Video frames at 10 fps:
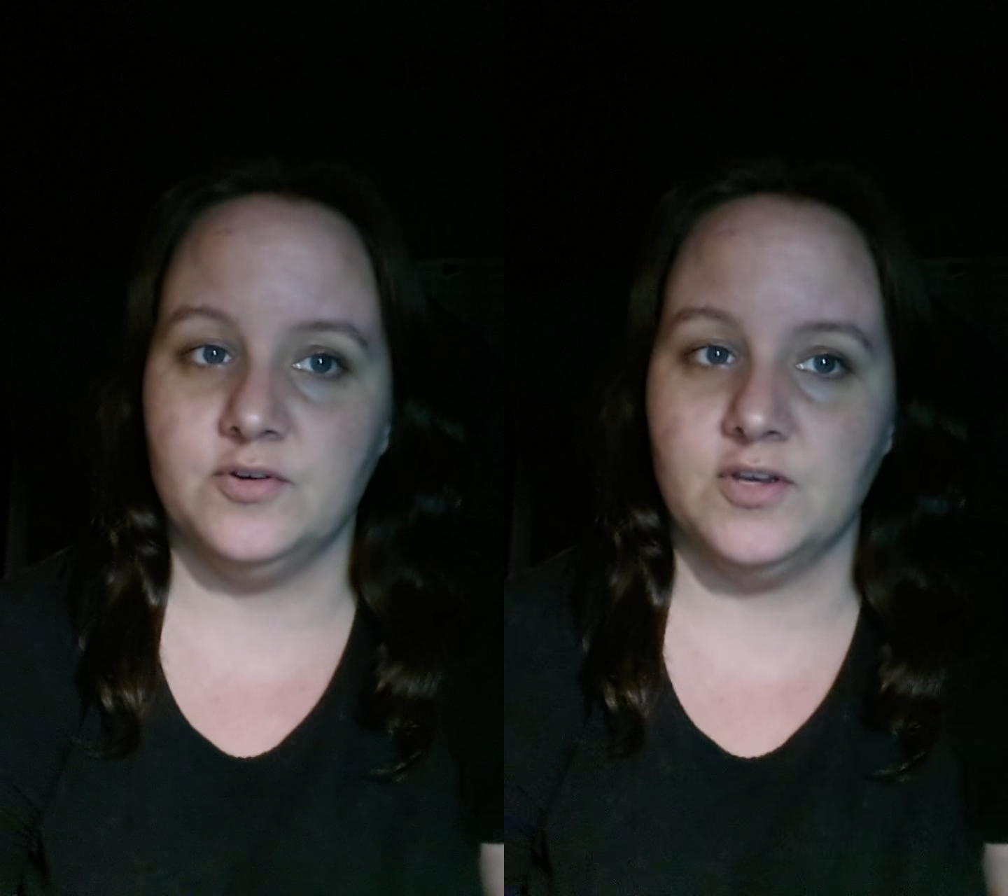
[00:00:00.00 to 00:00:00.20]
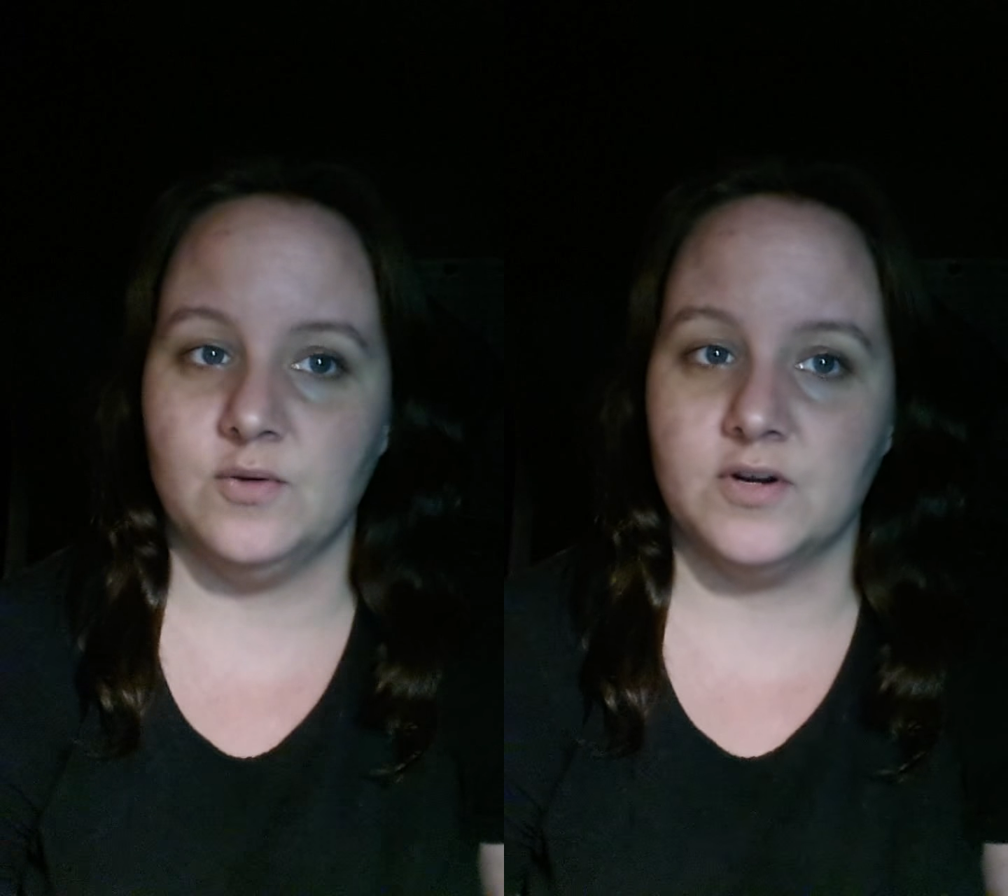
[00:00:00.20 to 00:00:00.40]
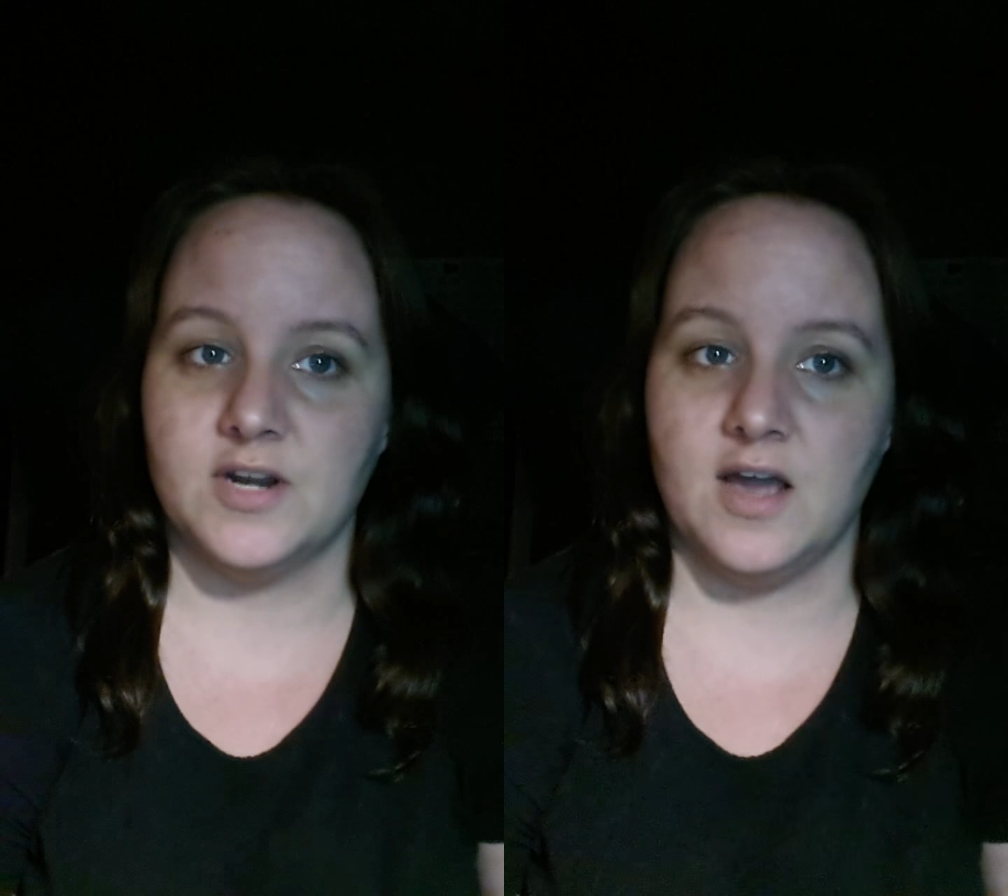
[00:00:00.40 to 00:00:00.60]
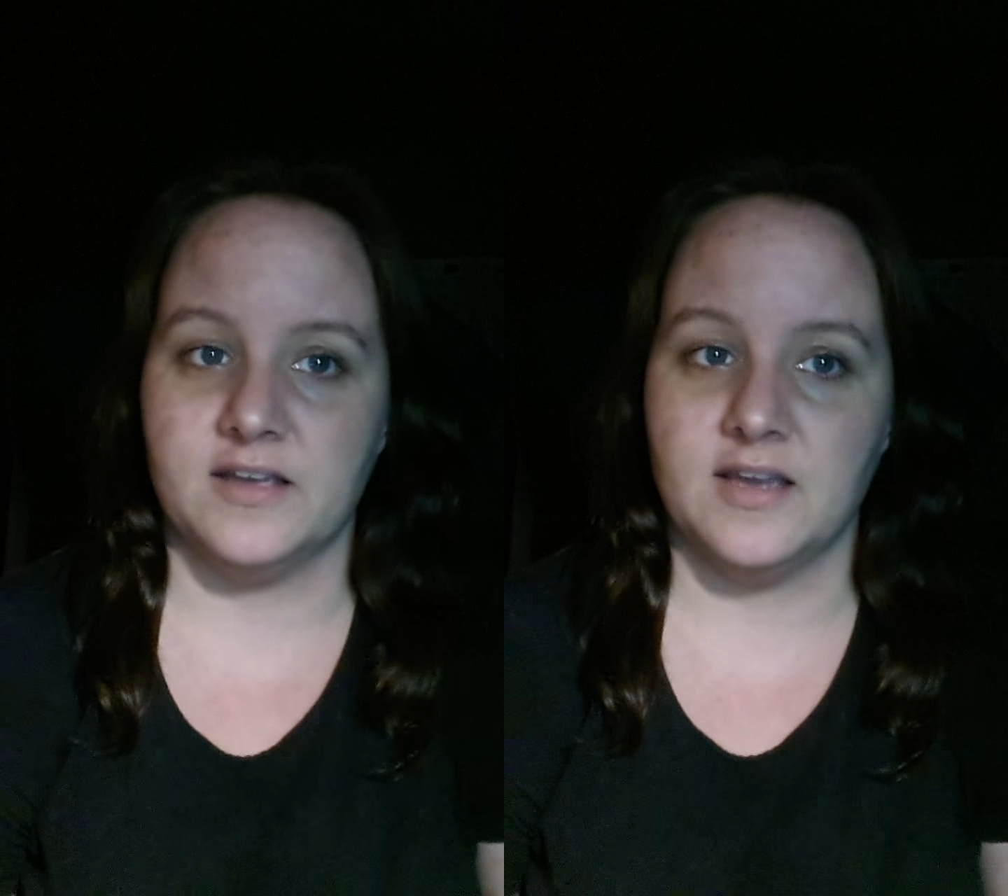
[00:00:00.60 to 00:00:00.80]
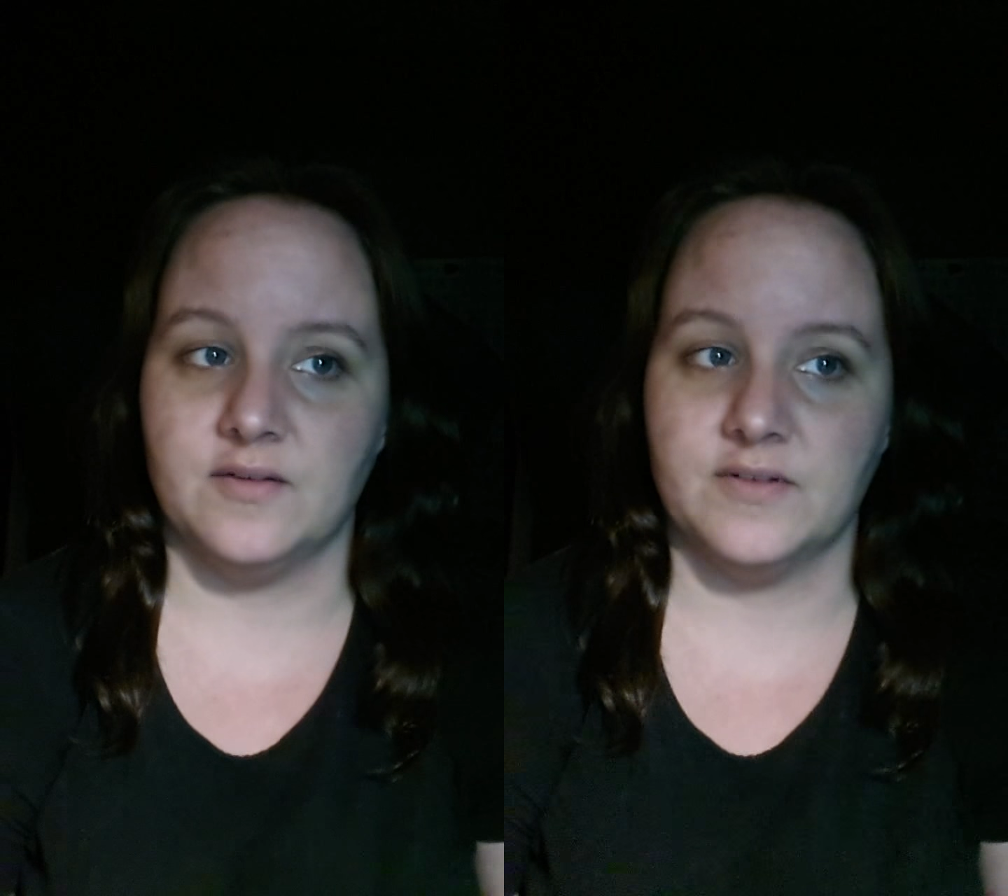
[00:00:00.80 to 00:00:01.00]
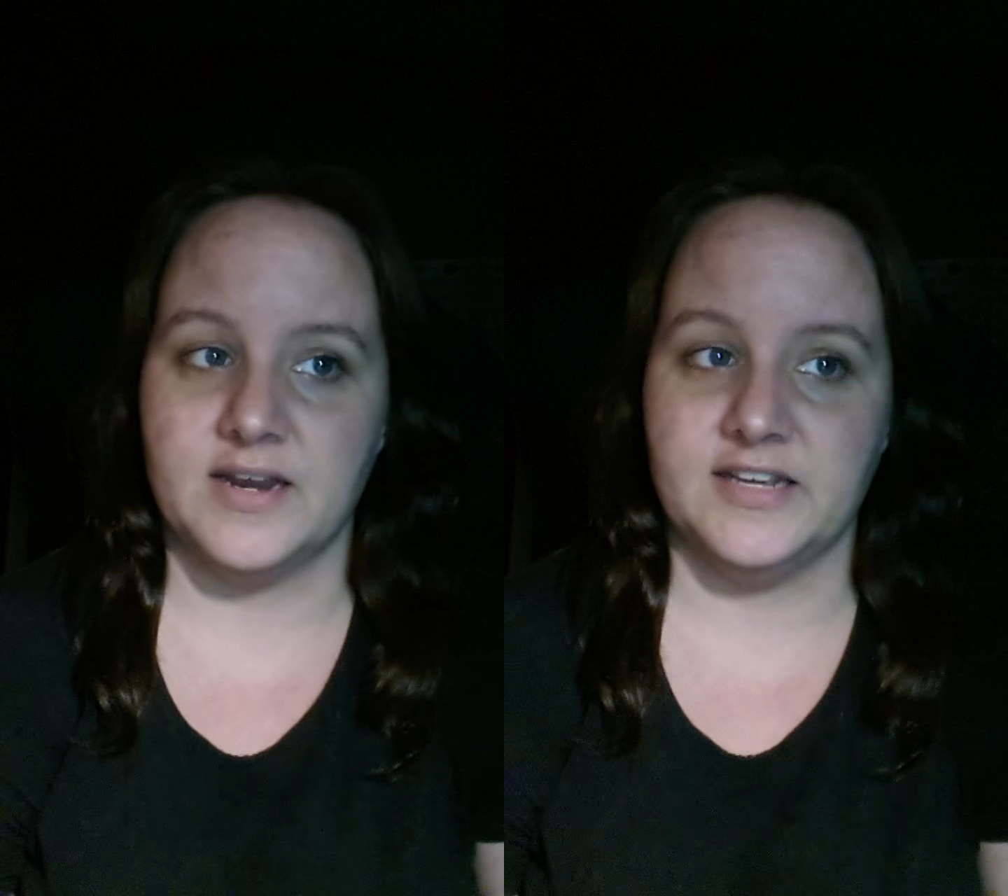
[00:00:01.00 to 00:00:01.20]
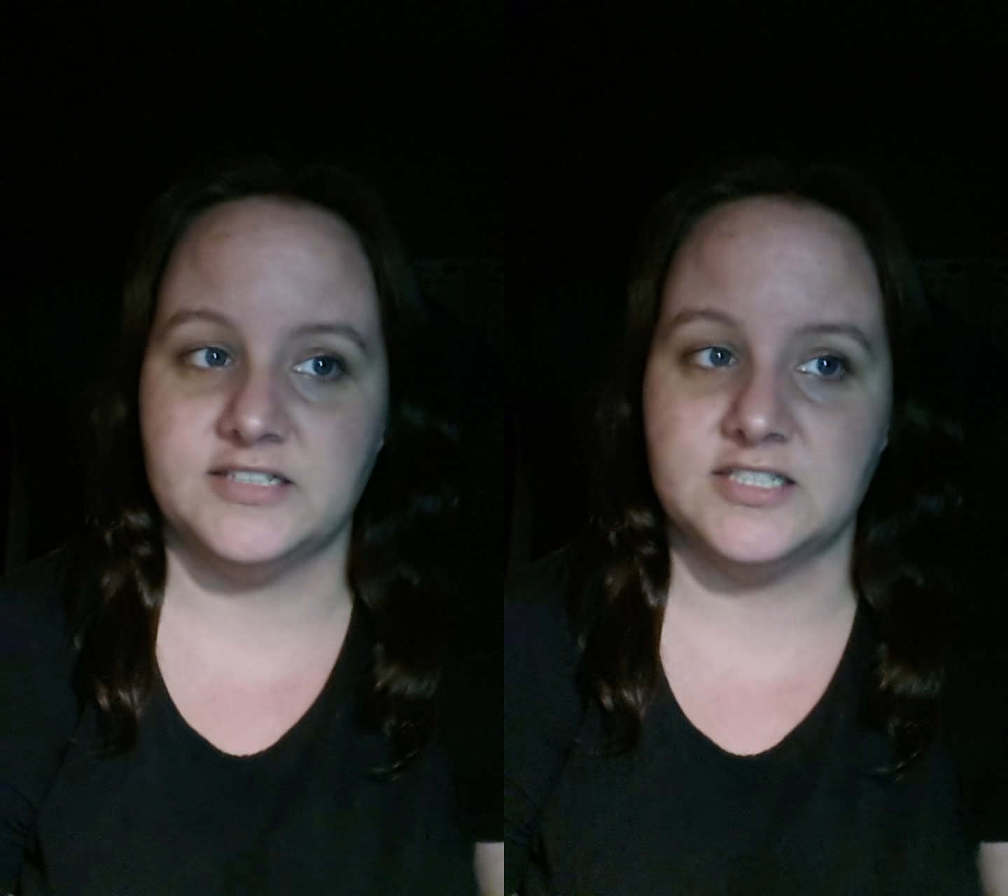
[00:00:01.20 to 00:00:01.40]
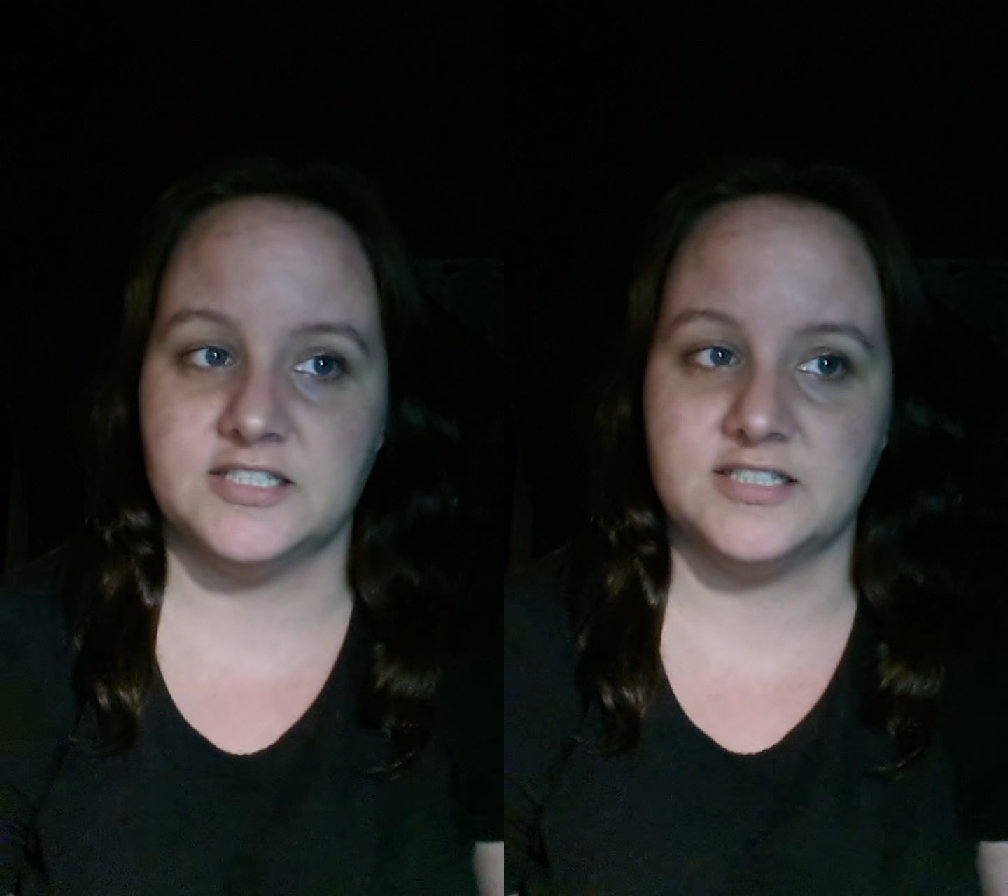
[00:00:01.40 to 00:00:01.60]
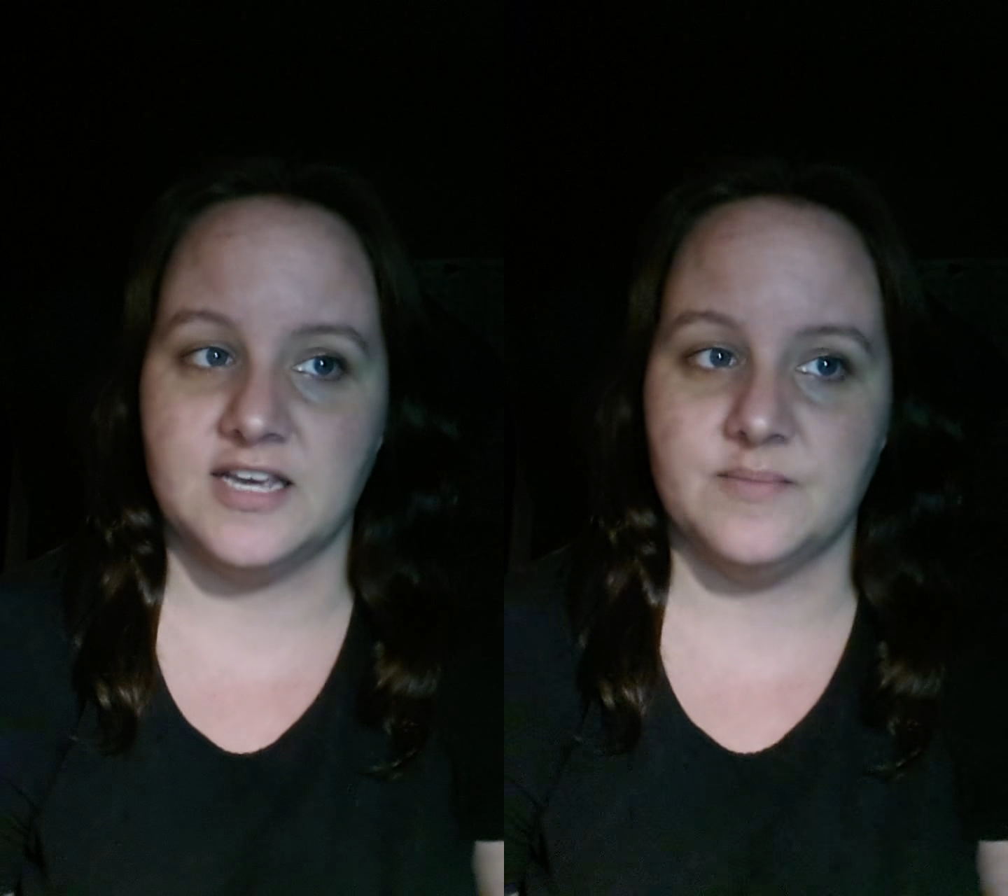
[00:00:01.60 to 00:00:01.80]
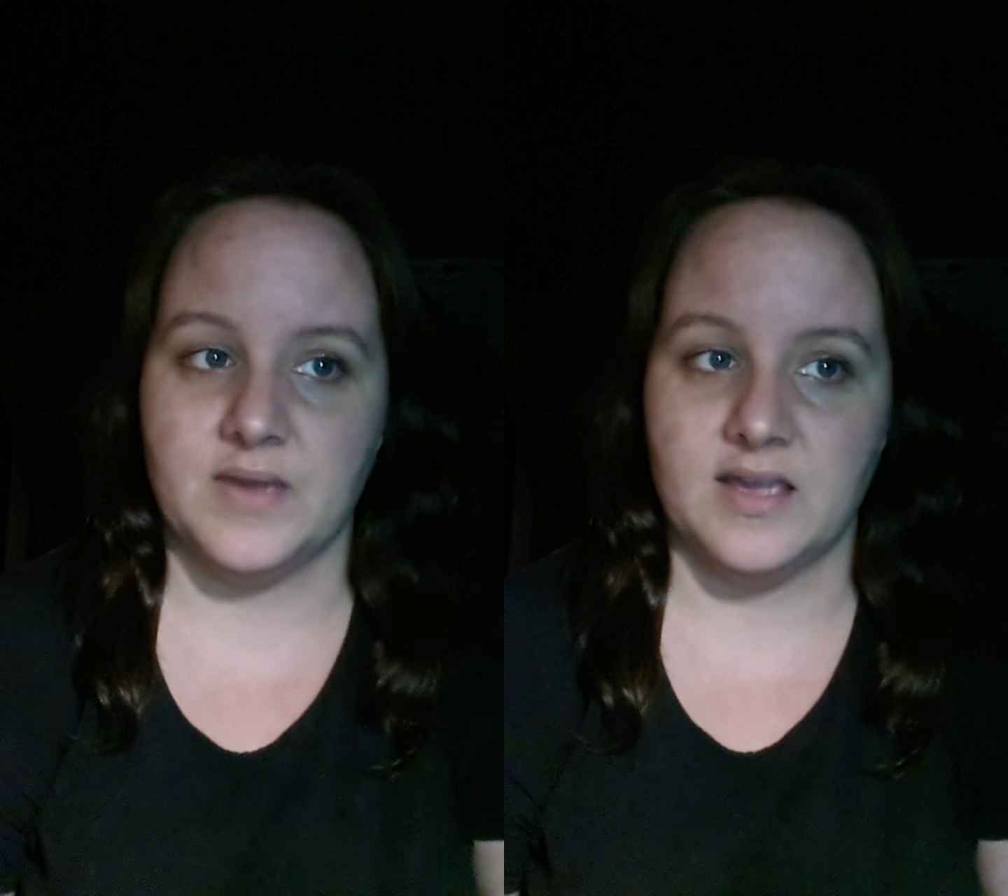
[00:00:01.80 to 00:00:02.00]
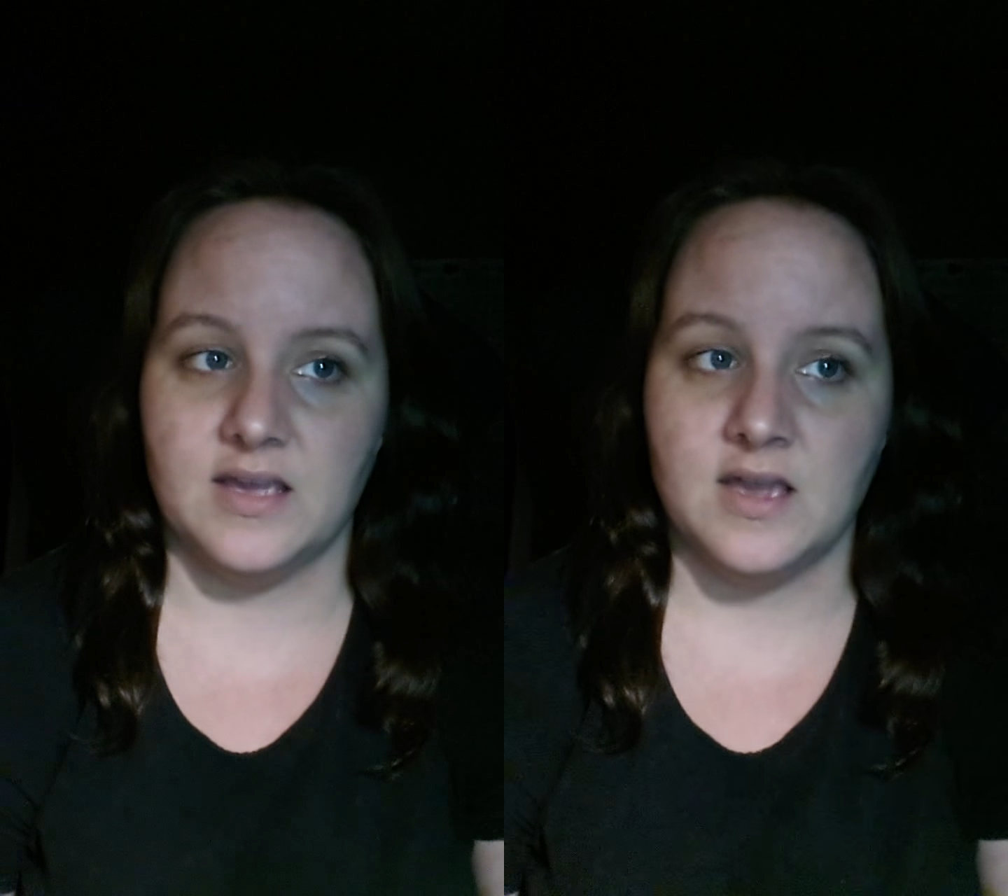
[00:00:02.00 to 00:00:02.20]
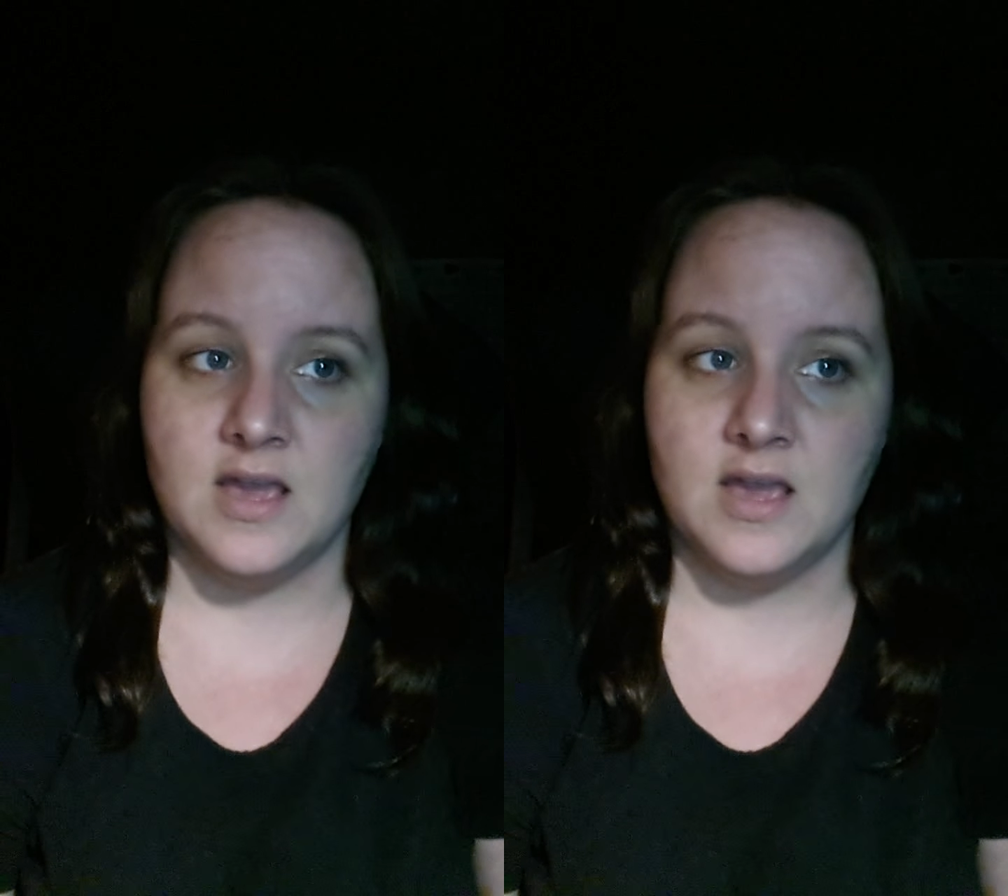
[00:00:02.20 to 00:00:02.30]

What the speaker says: you were not yet ready to see me,